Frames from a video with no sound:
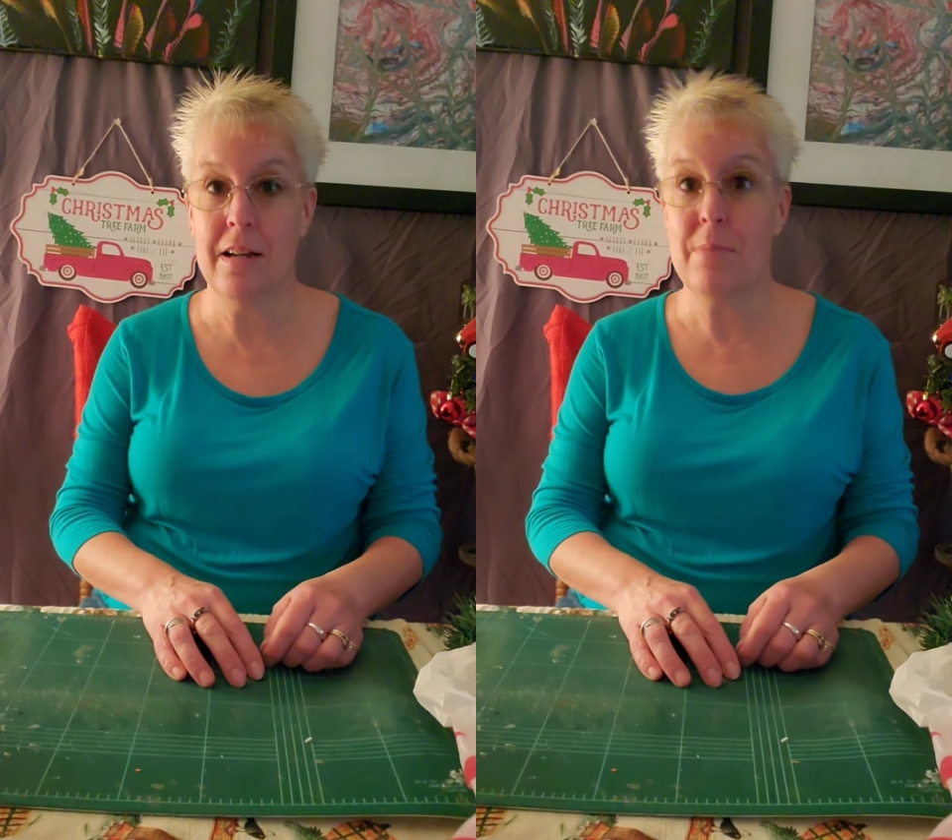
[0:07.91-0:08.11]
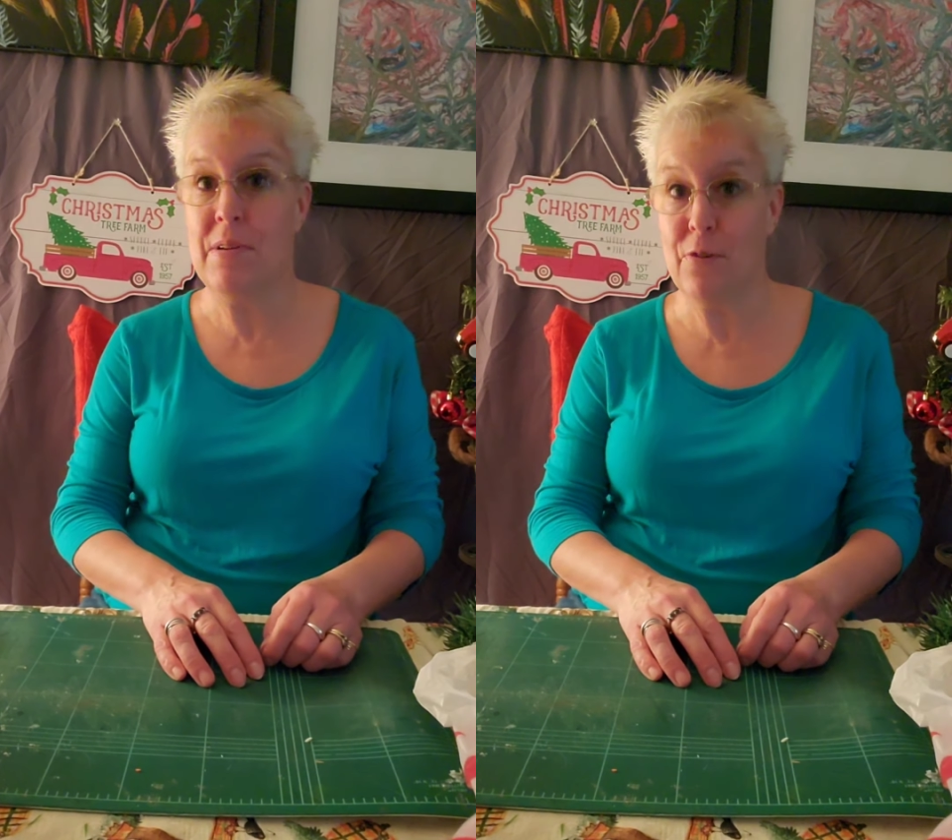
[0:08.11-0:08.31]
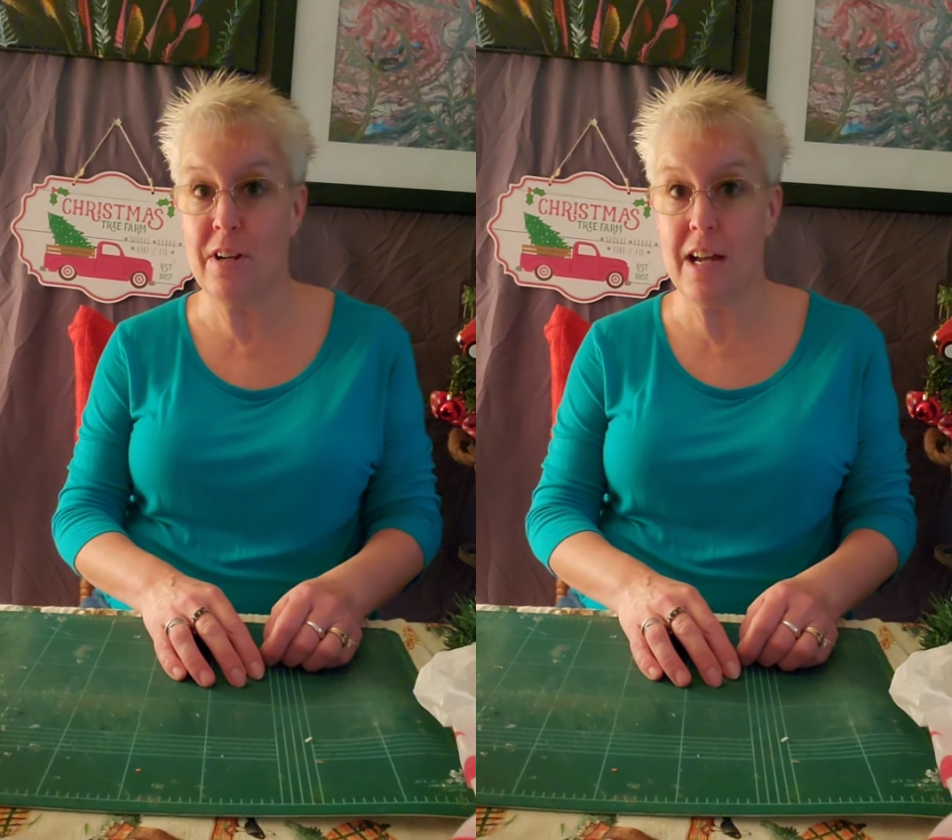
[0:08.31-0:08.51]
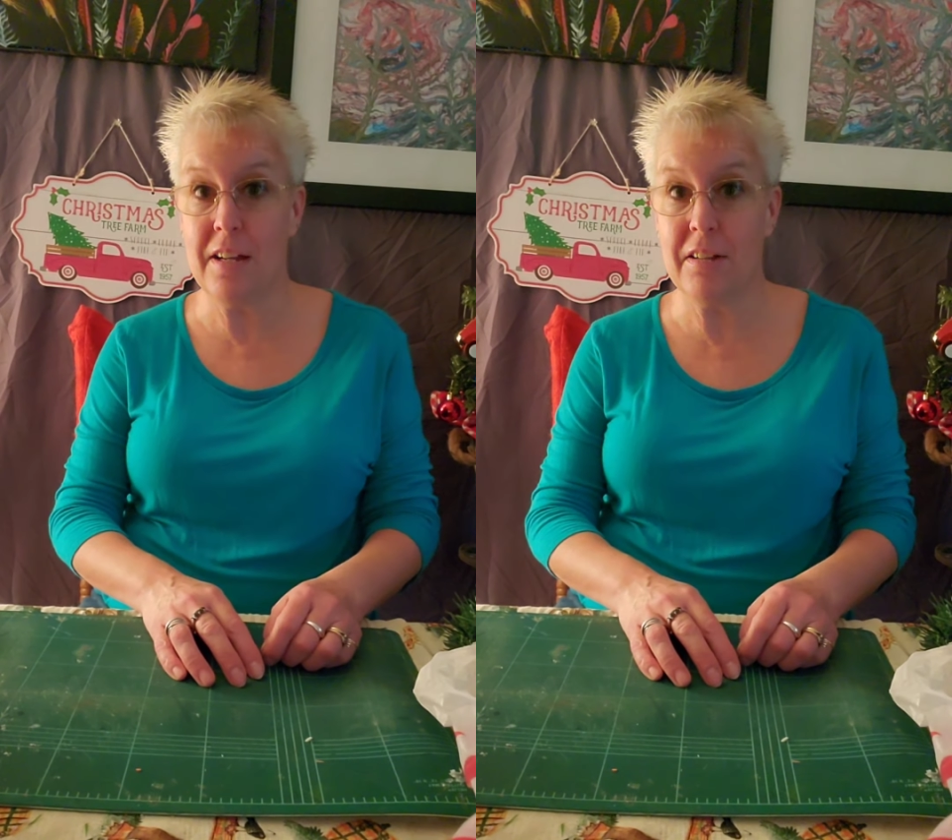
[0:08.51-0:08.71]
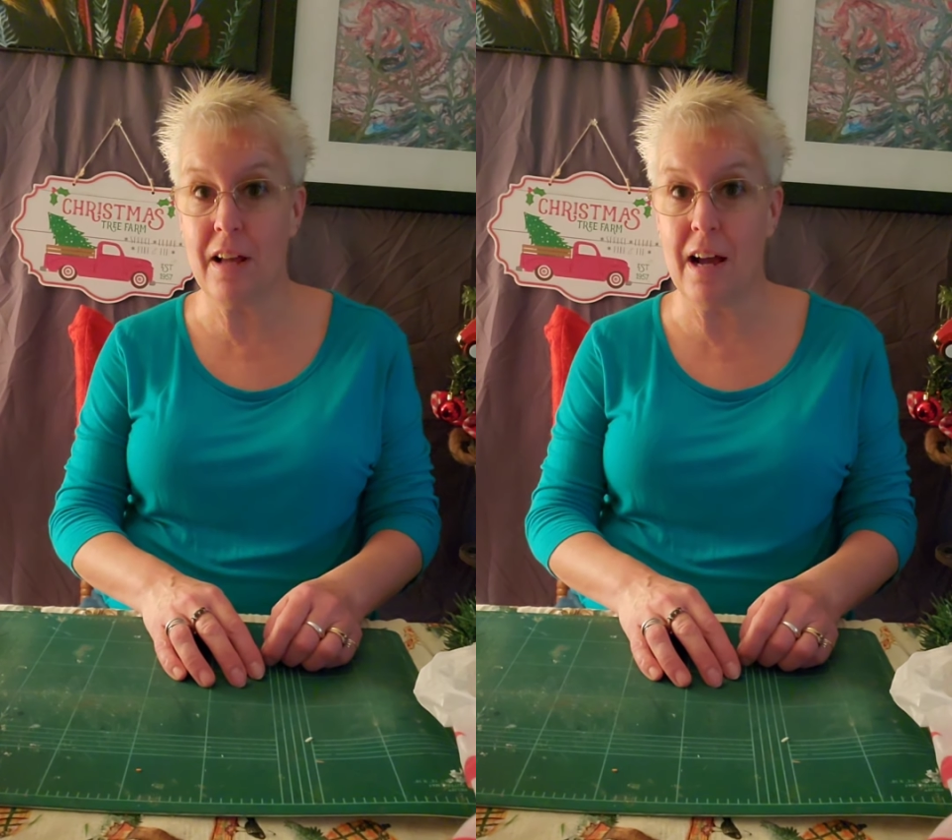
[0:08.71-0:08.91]
before 9
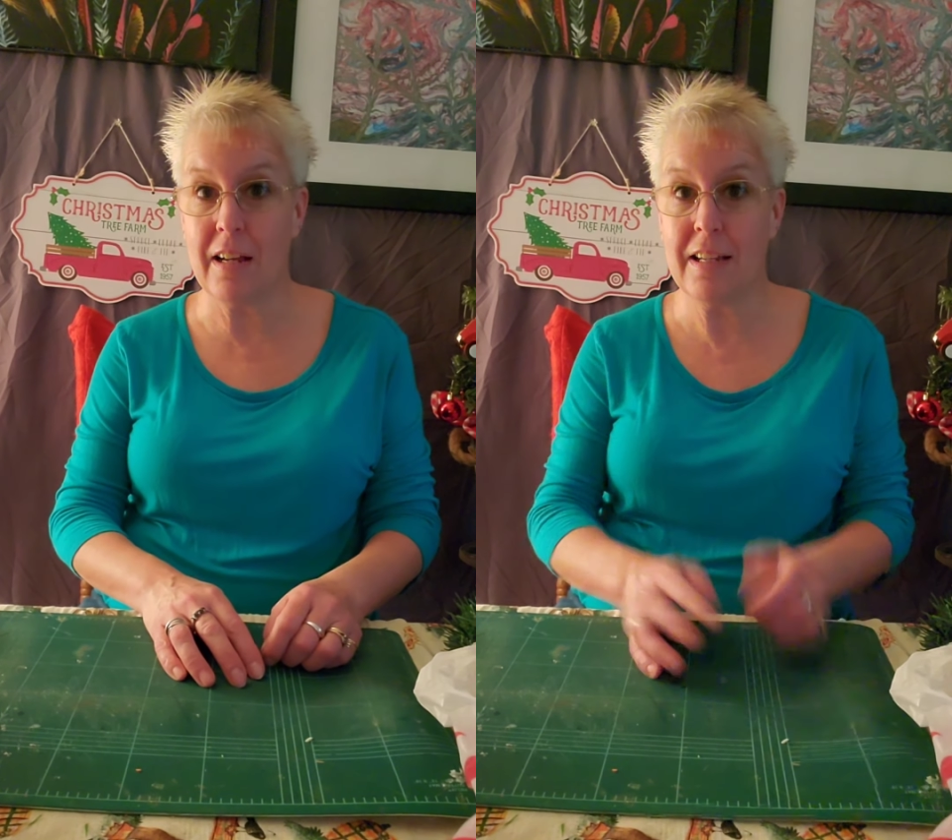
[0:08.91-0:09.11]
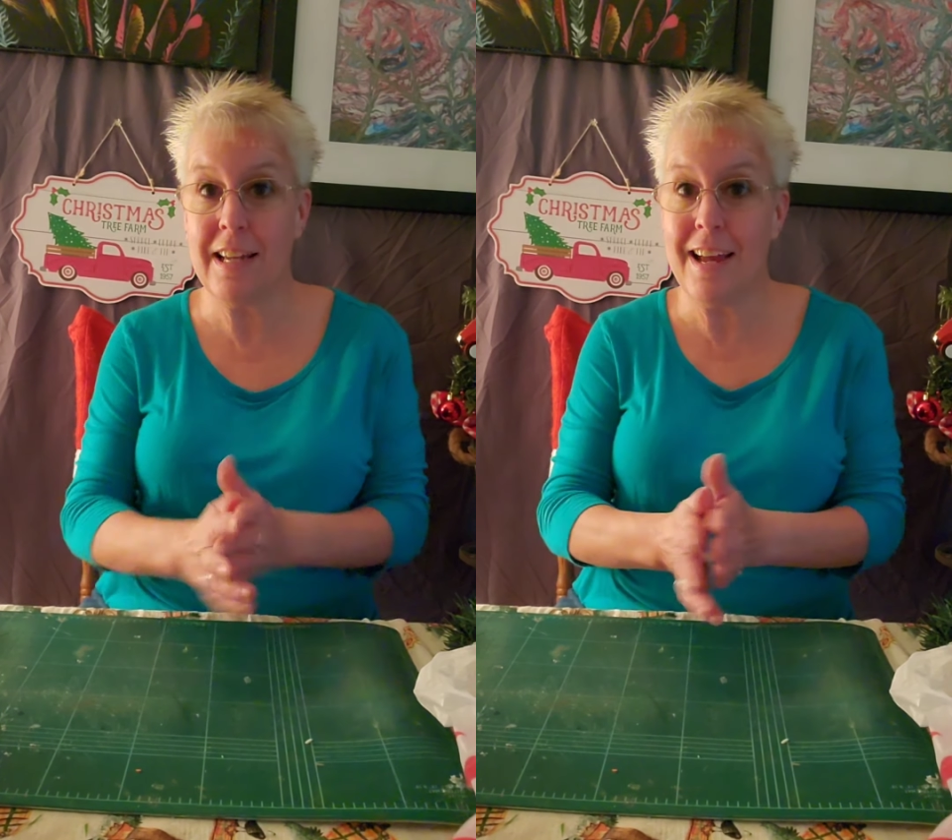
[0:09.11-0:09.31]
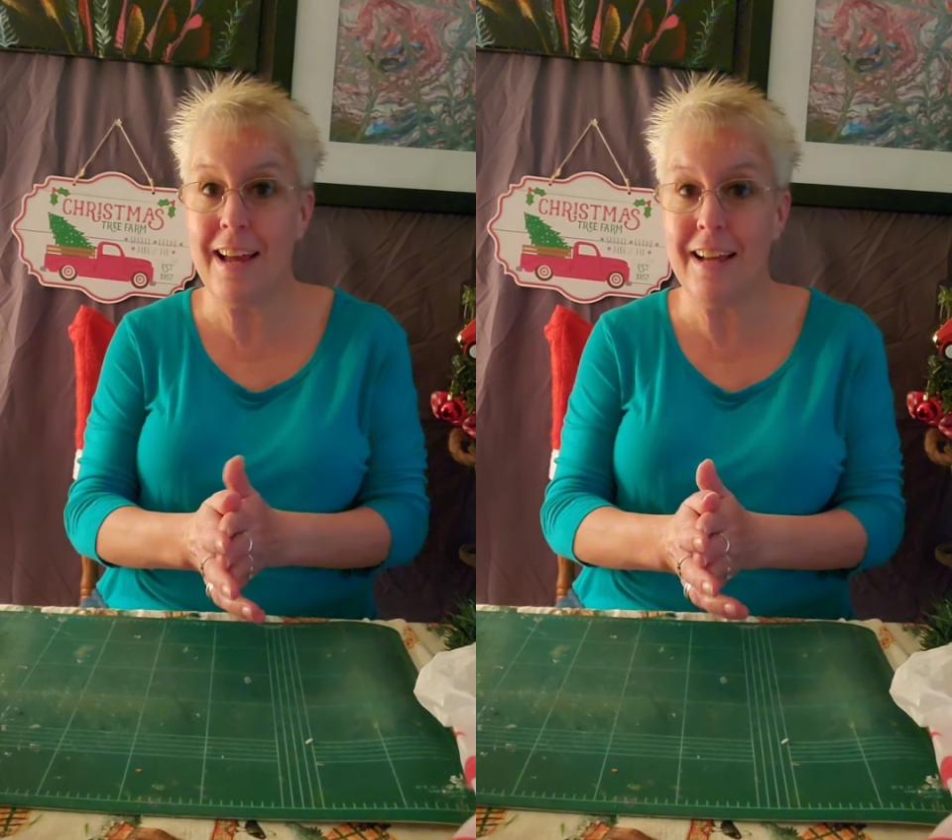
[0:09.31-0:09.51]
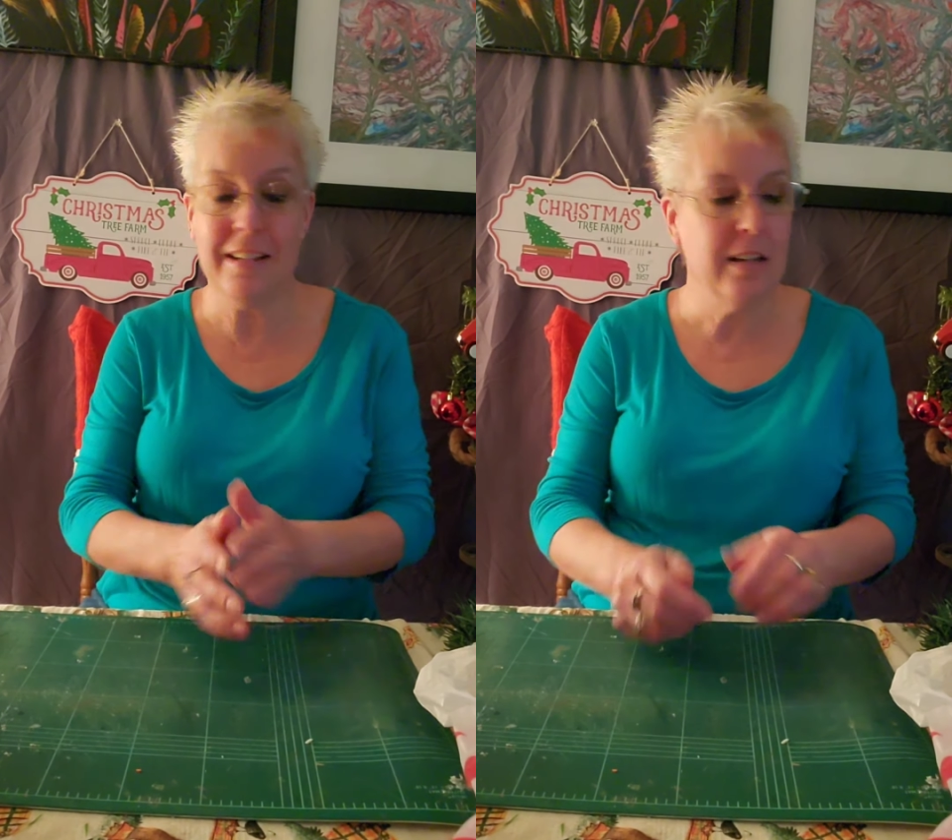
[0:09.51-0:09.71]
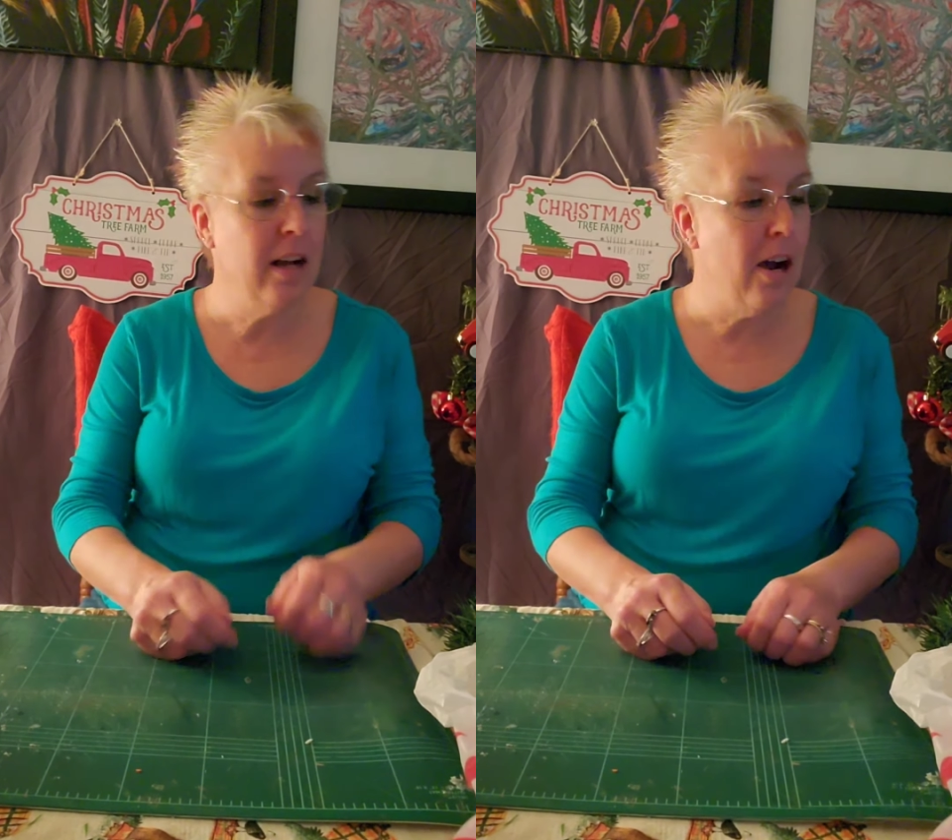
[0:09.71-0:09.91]
o'clock. Yay!
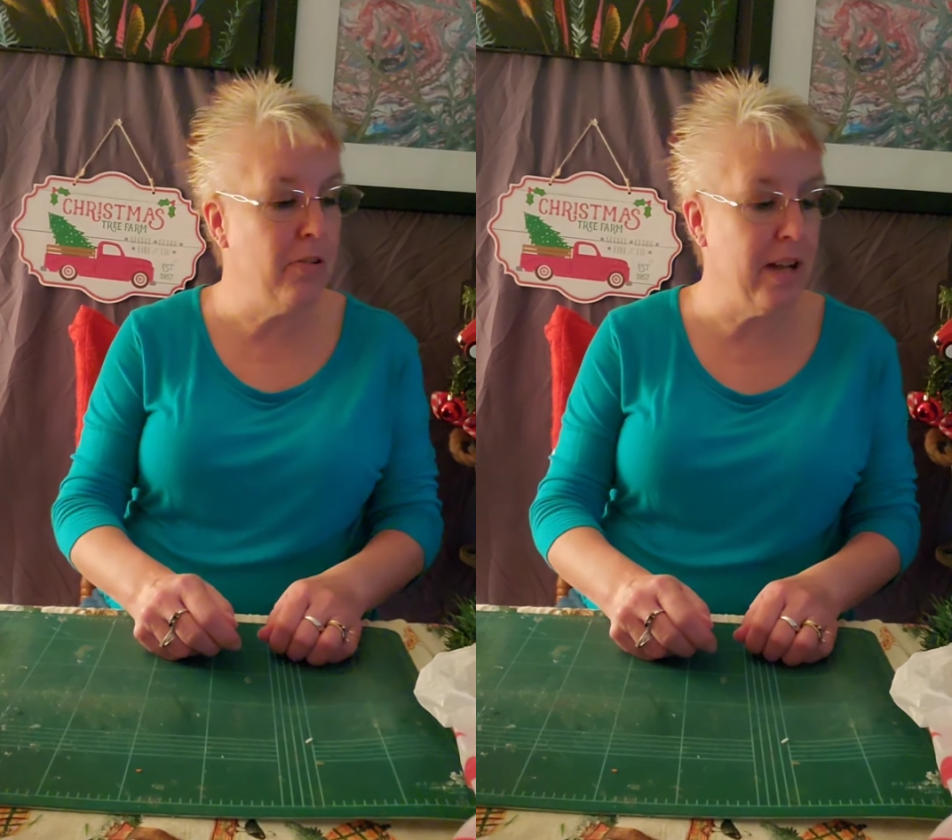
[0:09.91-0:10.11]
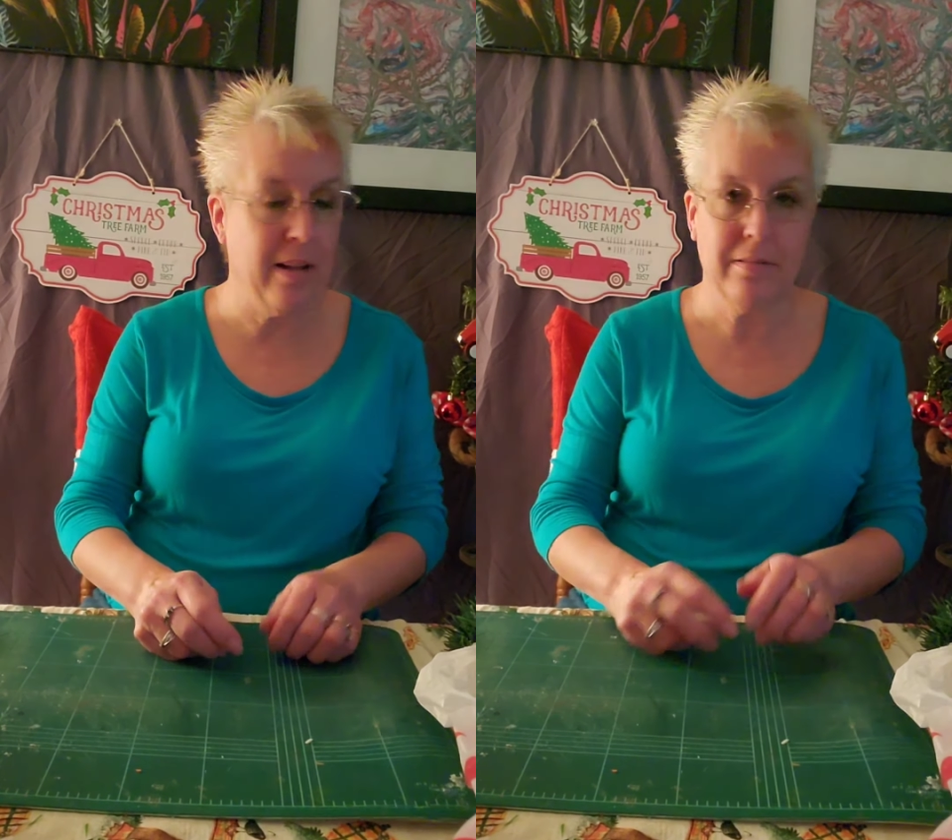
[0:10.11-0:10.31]
Okay.